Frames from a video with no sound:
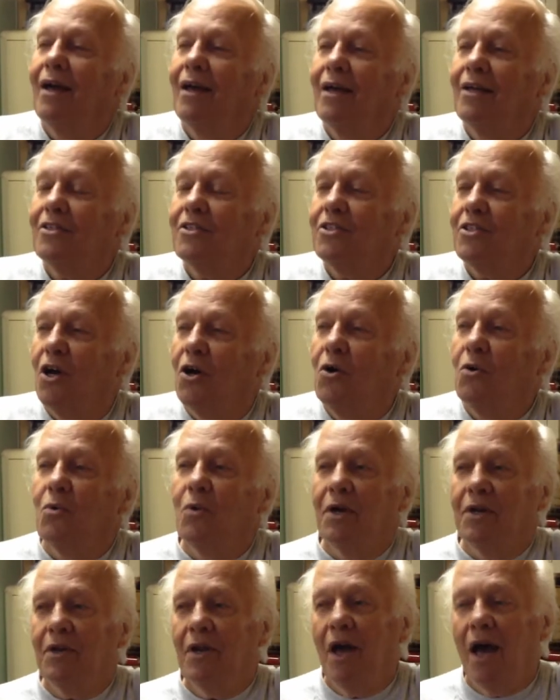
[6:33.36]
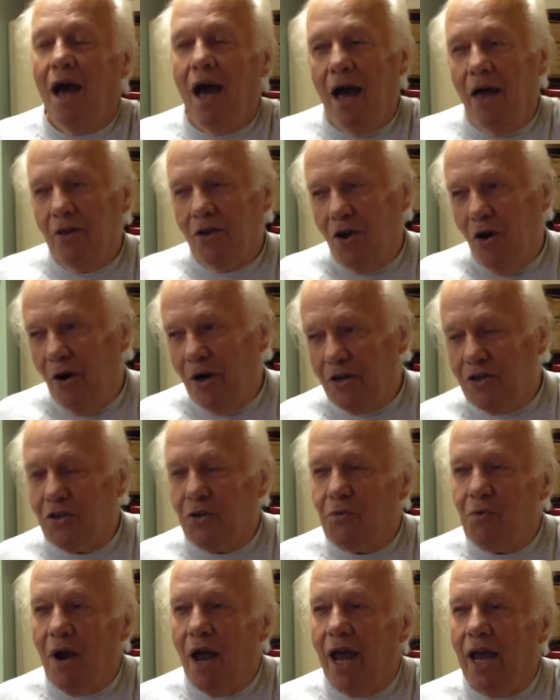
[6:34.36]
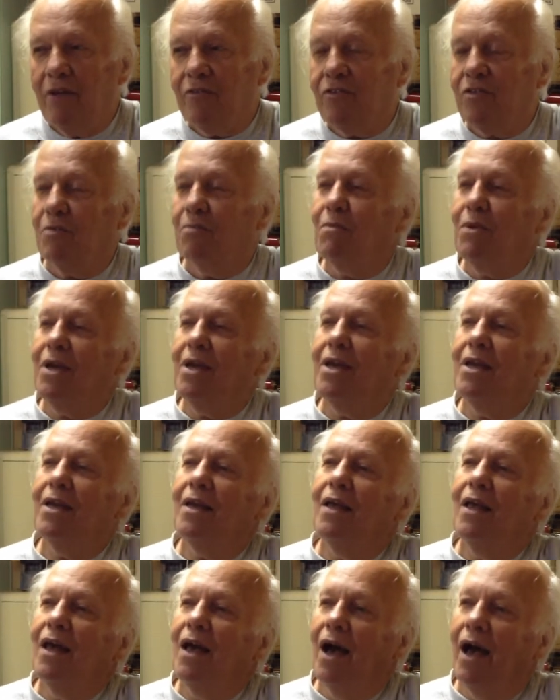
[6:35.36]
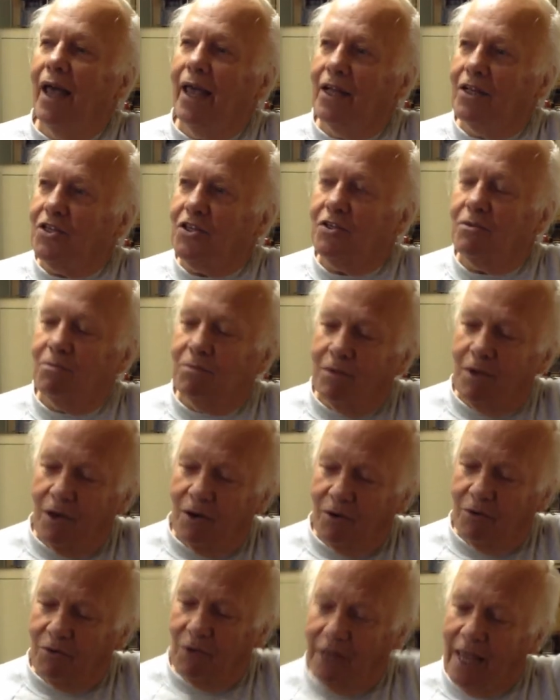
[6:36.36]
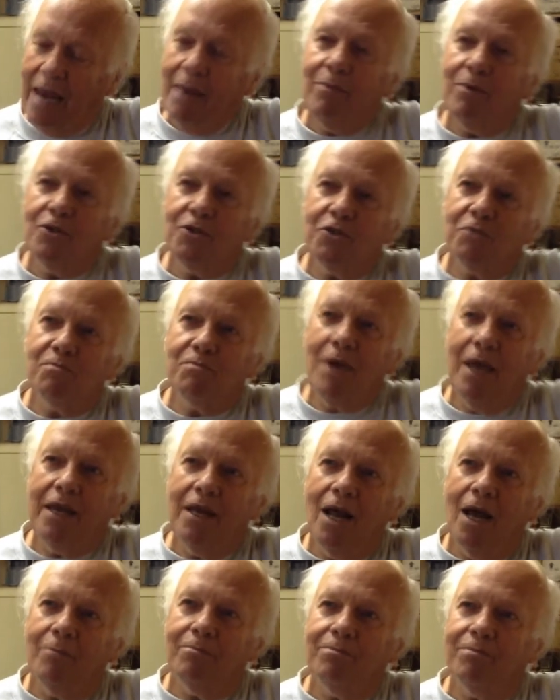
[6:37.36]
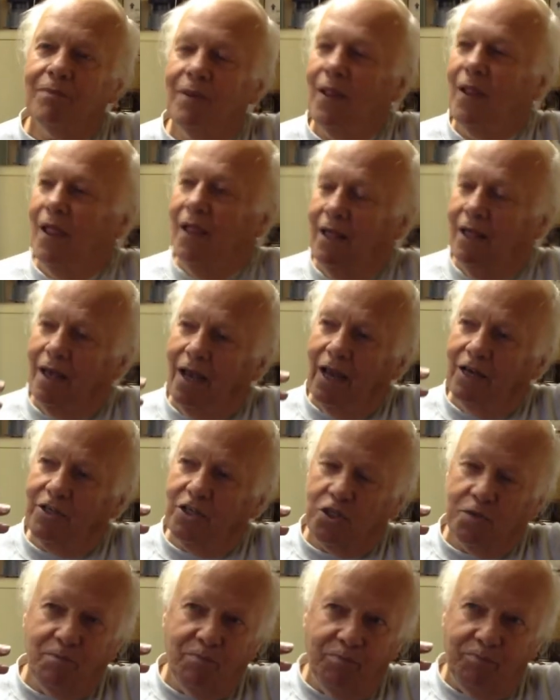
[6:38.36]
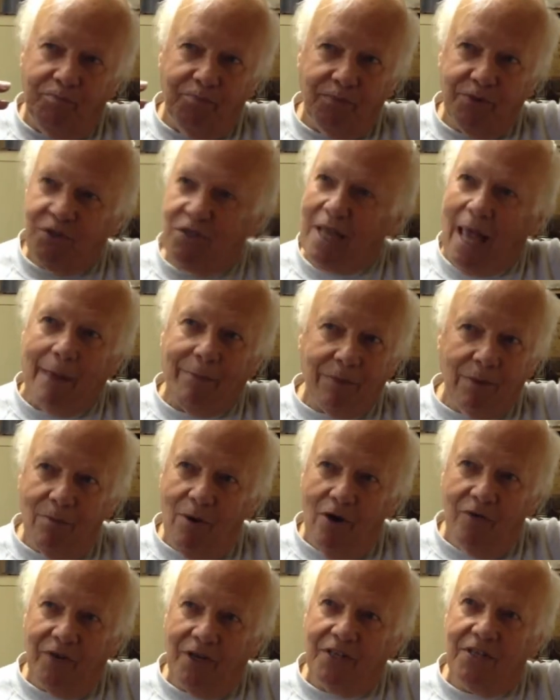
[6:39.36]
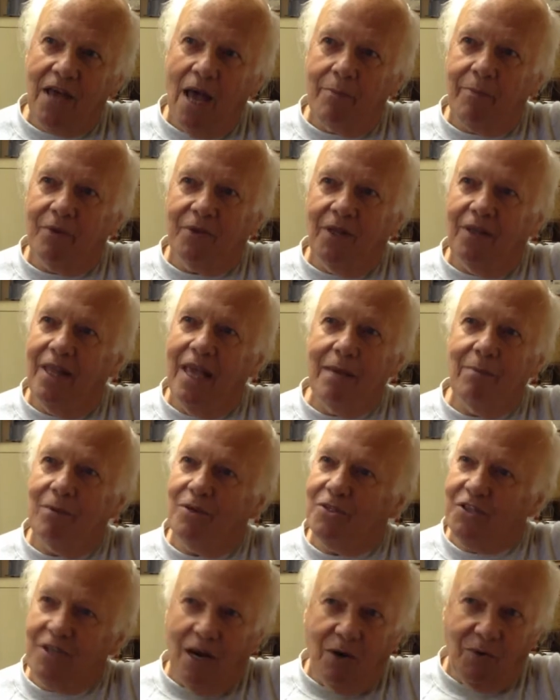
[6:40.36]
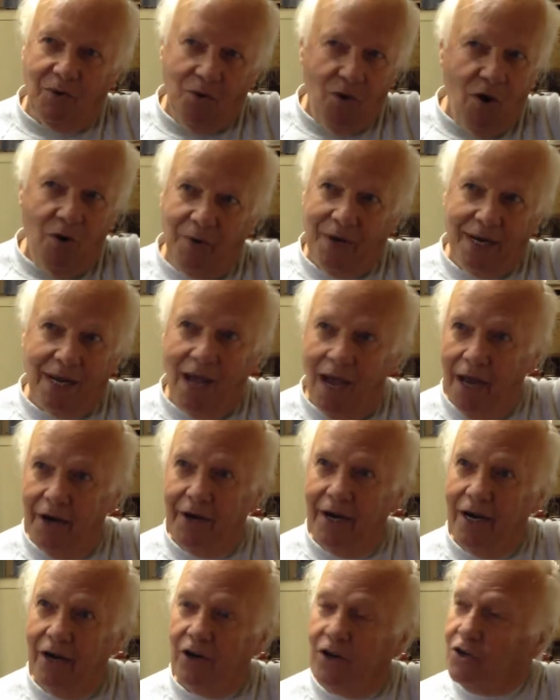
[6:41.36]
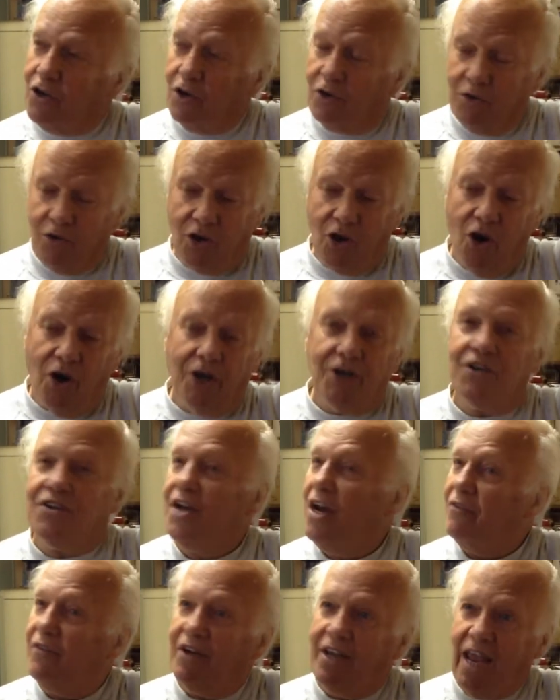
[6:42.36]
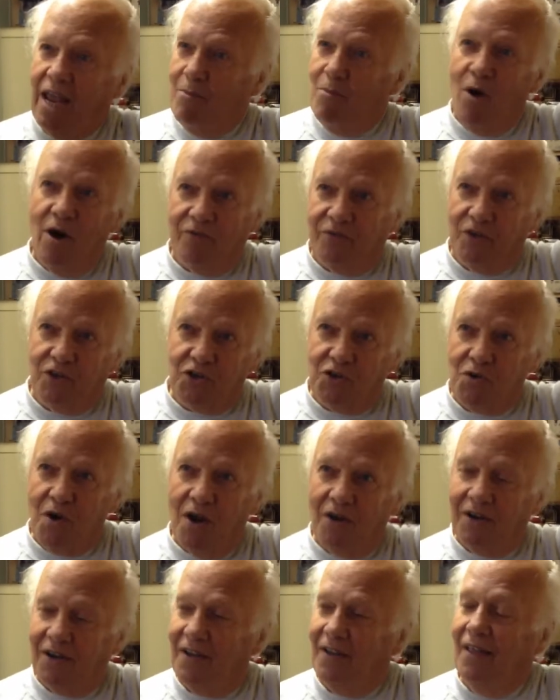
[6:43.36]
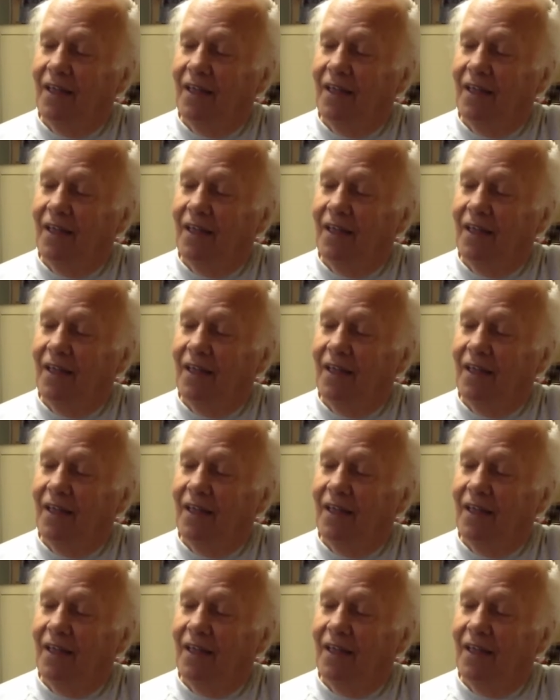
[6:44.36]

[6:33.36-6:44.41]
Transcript: So when the carts arrived to me, I had the labels made up. I just slapped them over the top of the labels that were already on there. The carts never came off the truck.